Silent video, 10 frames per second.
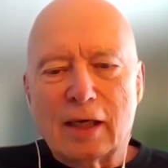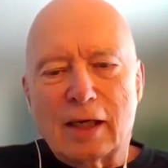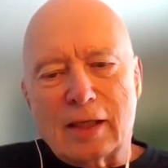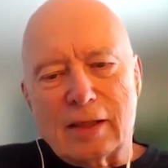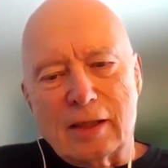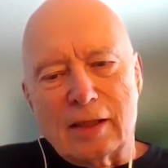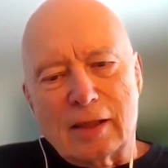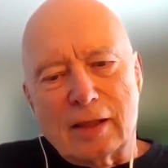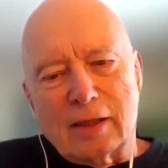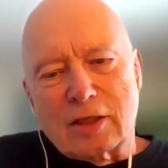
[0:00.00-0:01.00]
And
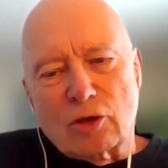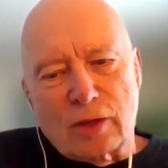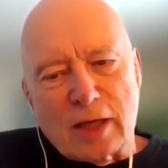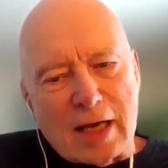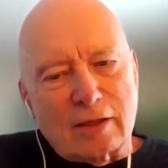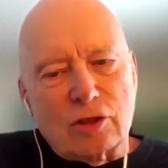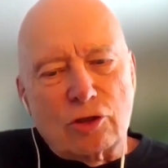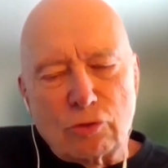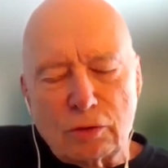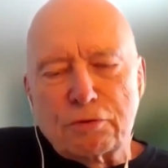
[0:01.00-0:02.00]
so that
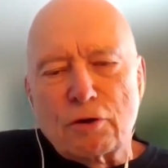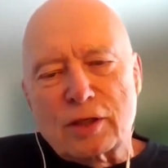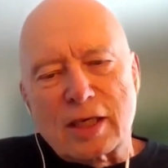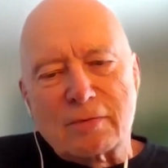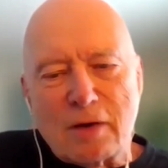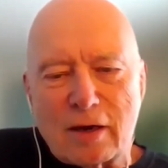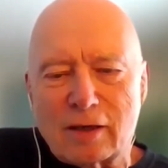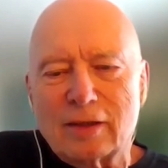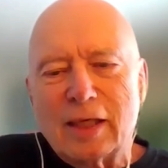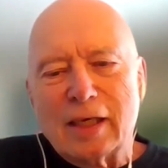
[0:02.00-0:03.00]
dual process
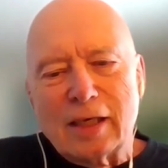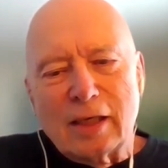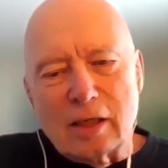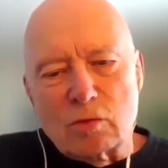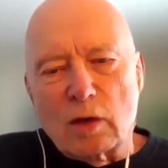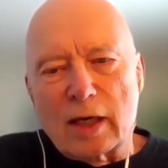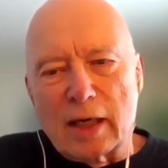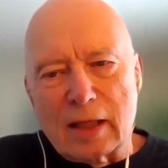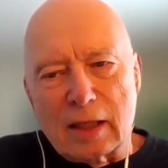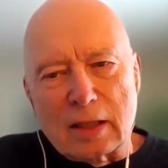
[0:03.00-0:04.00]
model is what
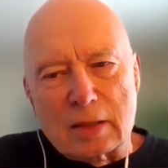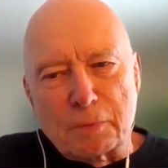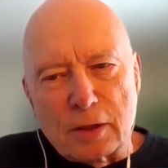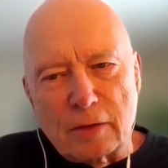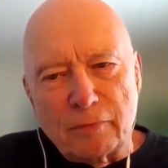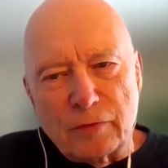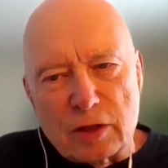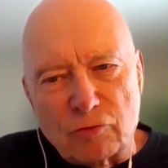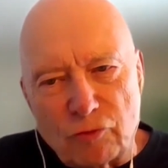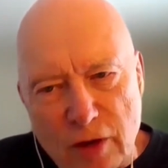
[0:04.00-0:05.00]
I think is
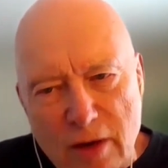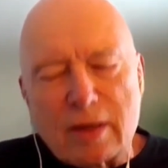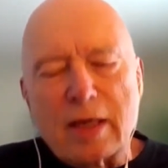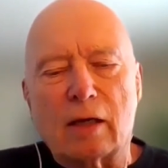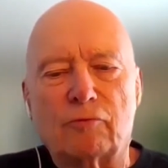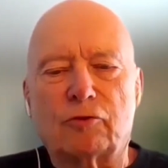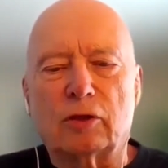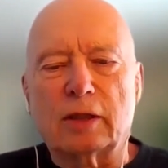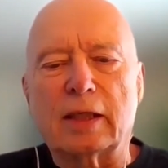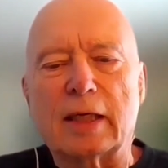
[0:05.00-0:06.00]
very
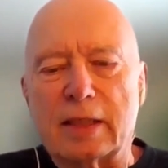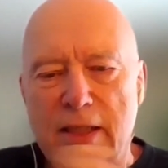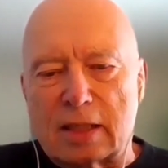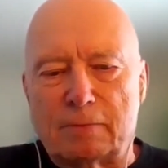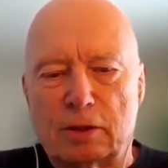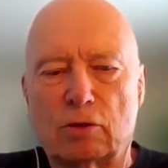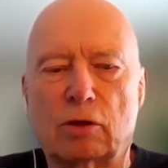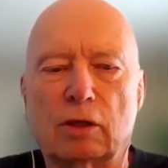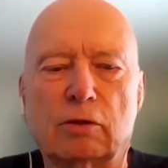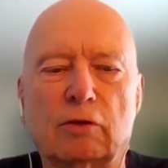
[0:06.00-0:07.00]
helpful in
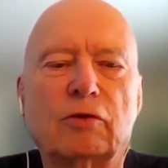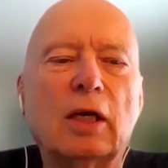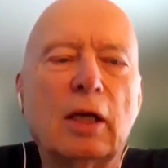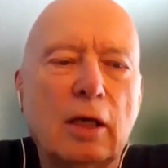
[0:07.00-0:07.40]
anticipatory grief.